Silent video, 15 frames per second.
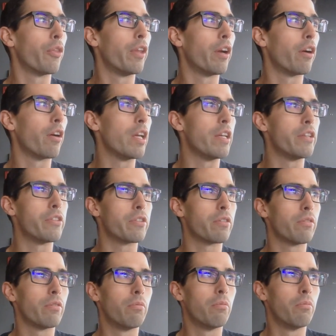there
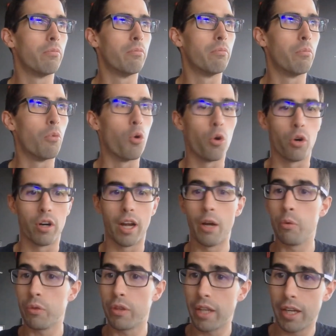is more
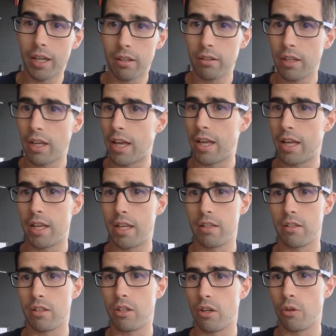out there, and,